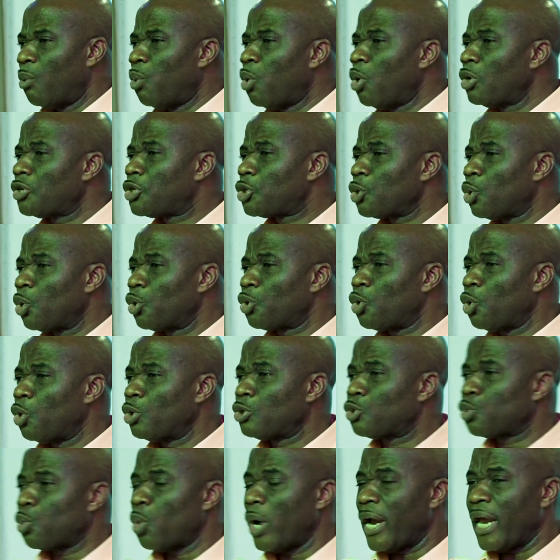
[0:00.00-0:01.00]
I watch all
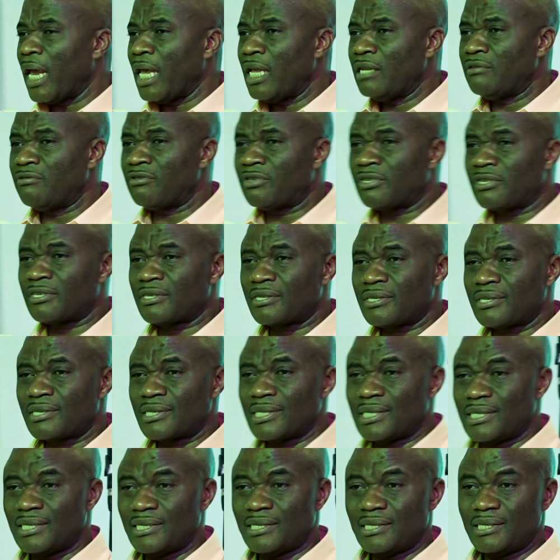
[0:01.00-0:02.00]
those waves
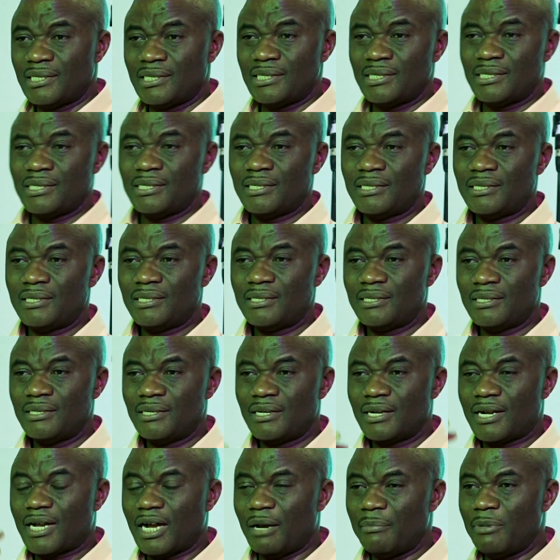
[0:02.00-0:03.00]

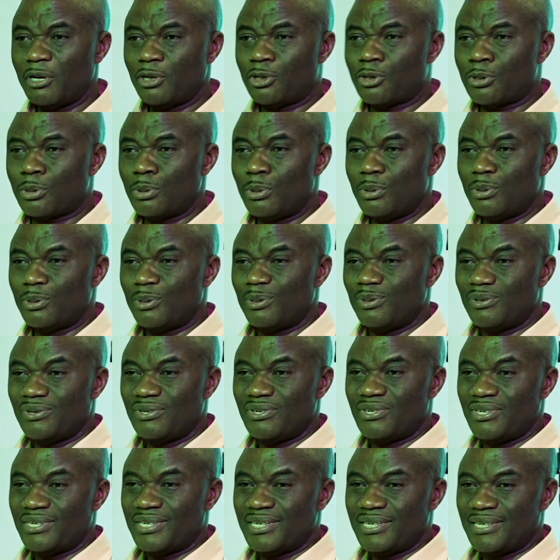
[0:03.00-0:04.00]
coming through.
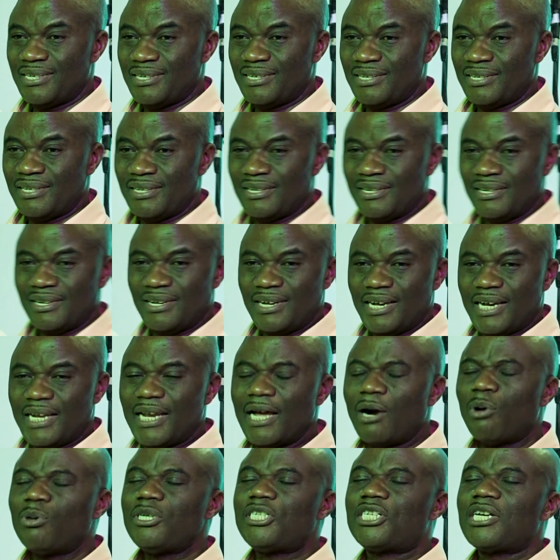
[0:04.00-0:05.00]

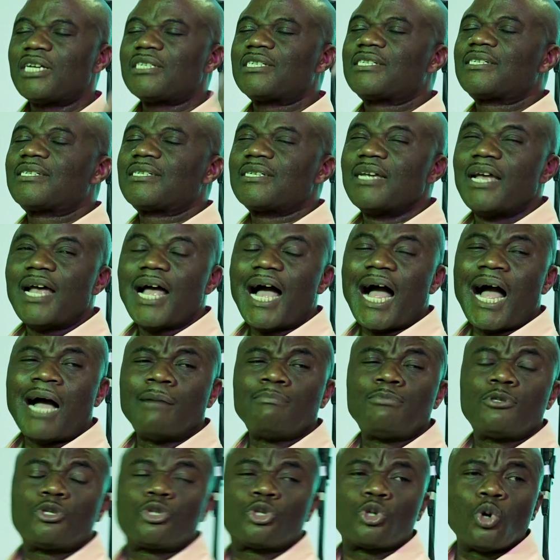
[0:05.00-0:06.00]
And I was just
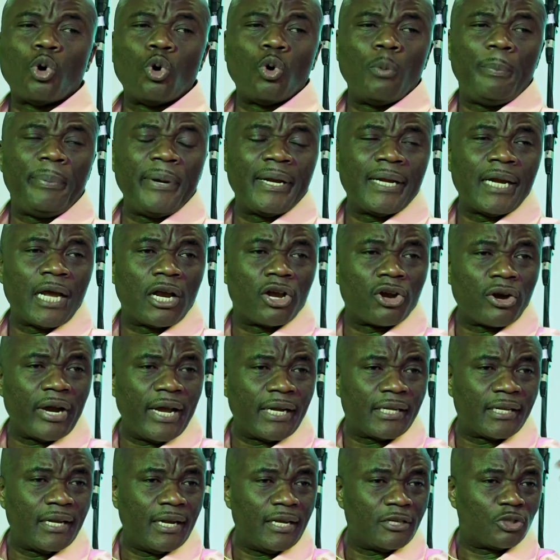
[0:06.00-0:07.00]
absorbing the
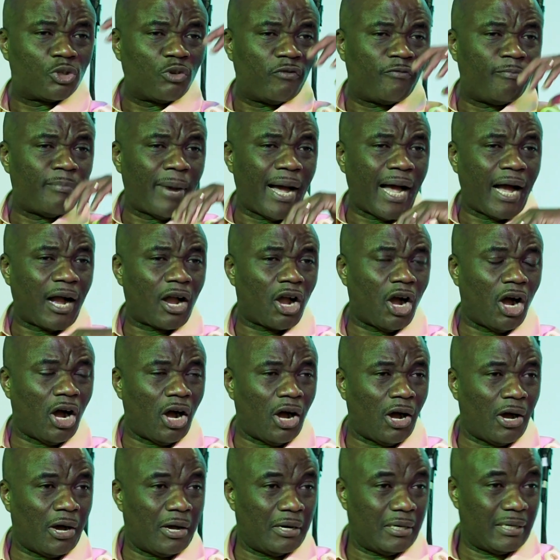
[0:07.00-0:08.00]
greatness of my
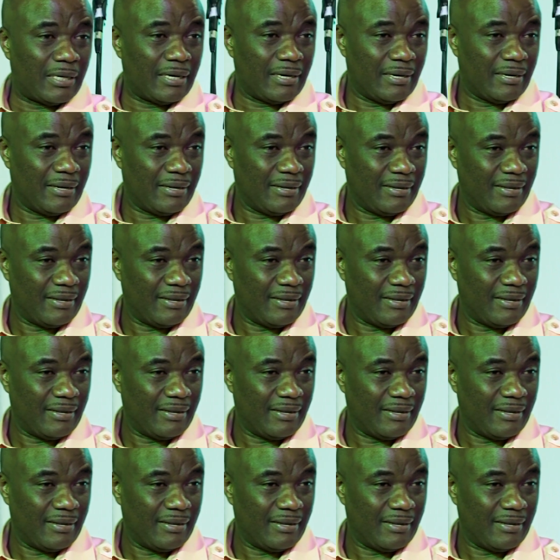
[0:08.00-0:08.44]
God.